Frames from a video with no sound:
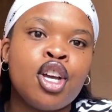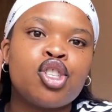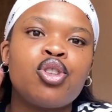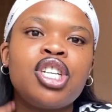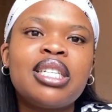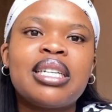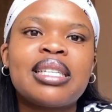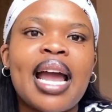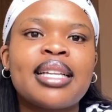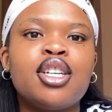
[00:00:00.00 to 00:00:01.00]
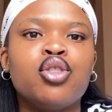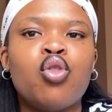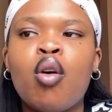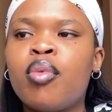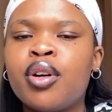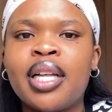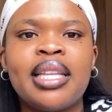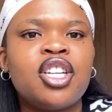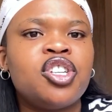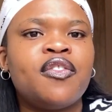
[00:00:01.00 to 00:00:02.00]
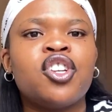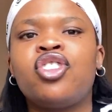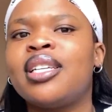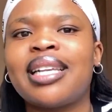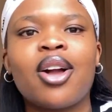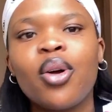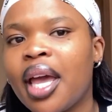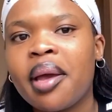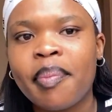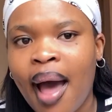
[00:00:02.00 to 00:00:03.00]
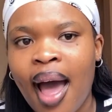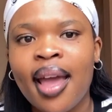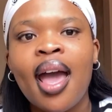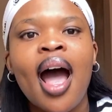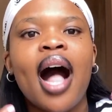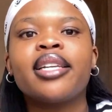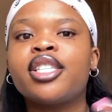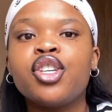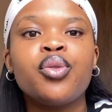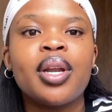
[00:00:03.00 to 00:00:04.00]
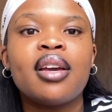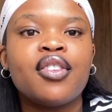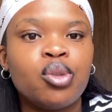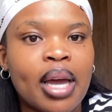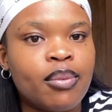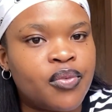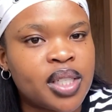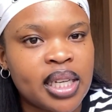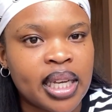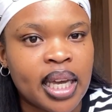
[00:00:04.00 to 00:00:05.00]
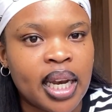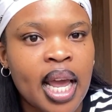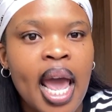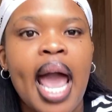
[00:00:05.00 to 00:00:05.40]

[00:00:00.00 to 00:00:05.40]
So she's just acting normal, and then she eventually is like, okay, bye, I'll see you whenever you come visit again.